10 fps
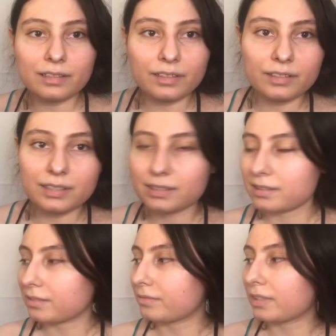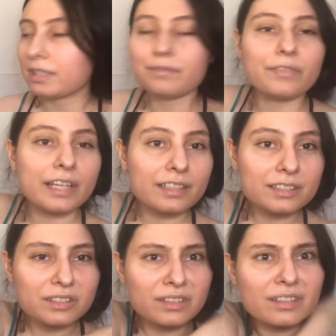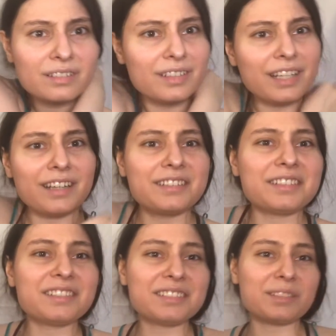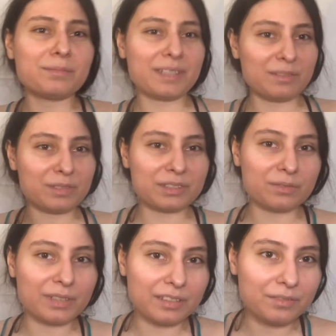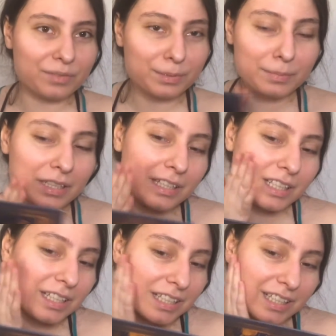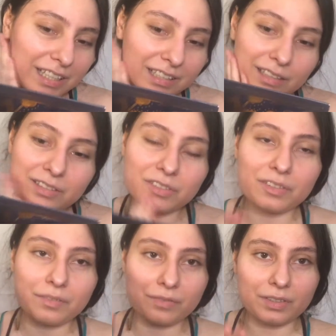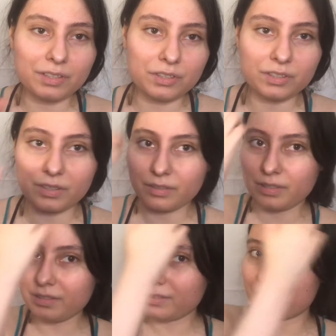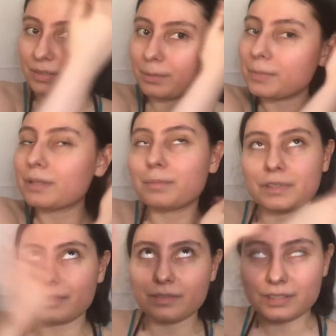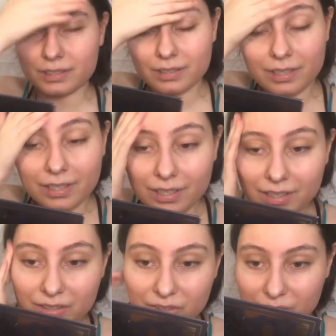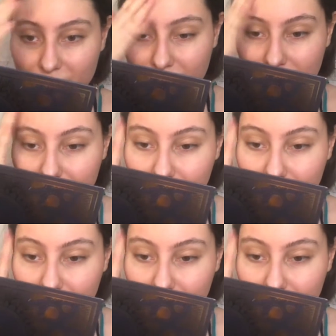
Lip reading: air because the freaking fan is on. I thought somebody was waiting for me until I finished talking to come in, but anyways. So,